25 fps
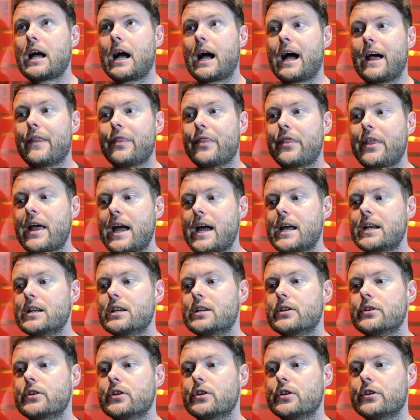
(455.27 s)
And
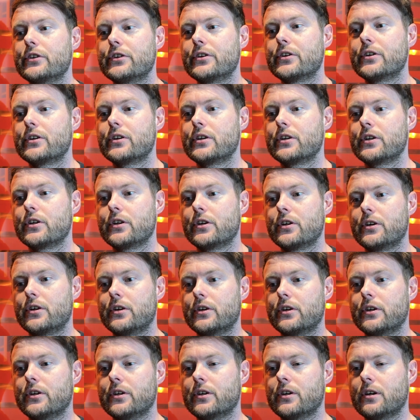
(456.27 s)
then
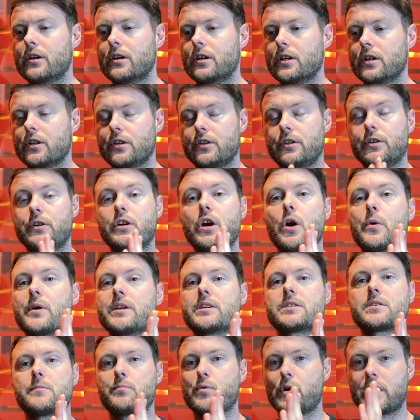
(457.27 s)
you go
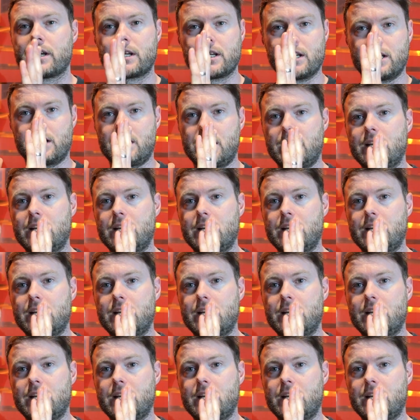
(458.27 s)
into breaking